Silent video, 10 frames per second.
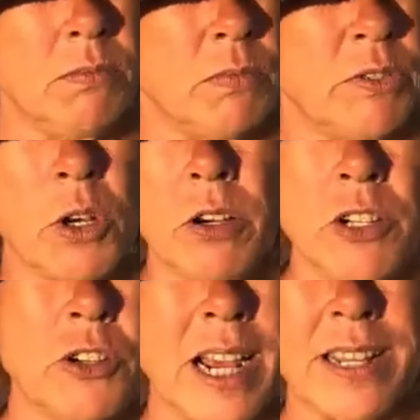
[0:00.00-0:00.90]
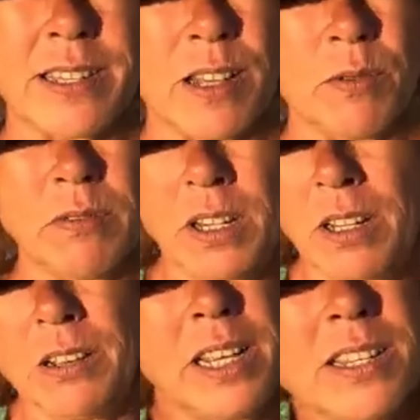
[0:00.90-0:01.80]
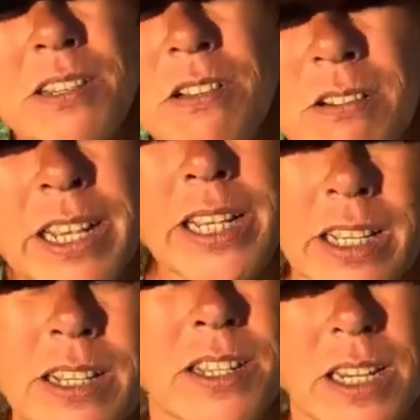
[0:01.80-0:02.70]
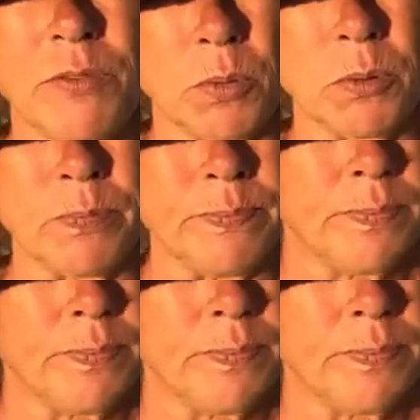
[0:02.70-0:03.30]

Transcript: We've got her address. So, you know, it's not inconceivable.